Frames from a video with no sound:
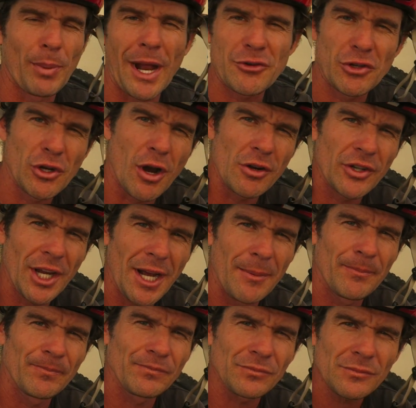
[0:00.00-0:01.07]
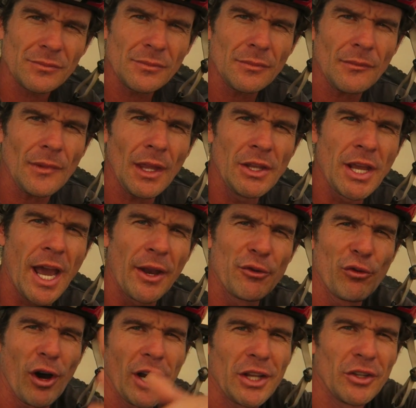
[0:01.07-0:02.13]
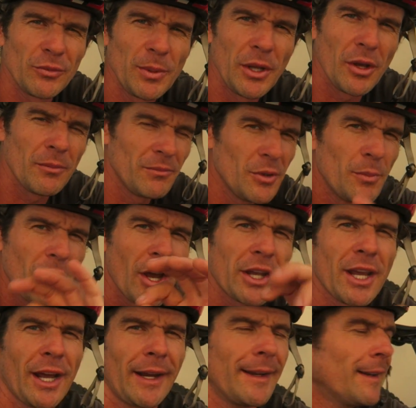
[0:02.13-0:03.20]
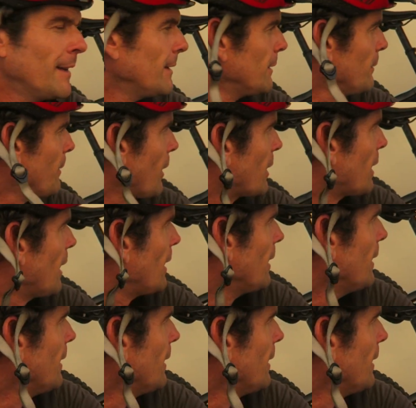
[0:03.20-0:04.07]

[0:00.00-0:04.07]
battery comped out, you had to ride it, you'd be okay. You'd be okay.